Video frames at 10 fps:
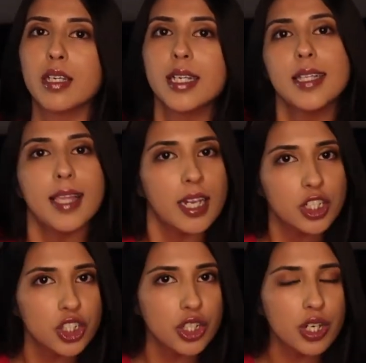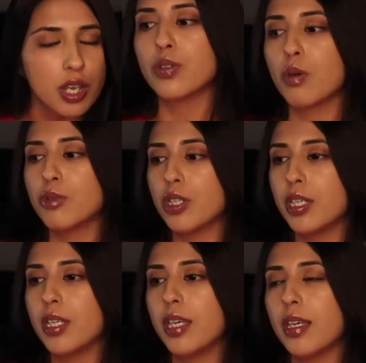collection so i'm
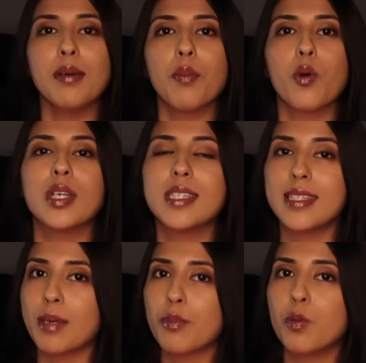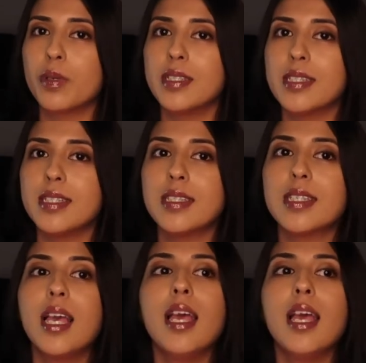trying to get more staple pieces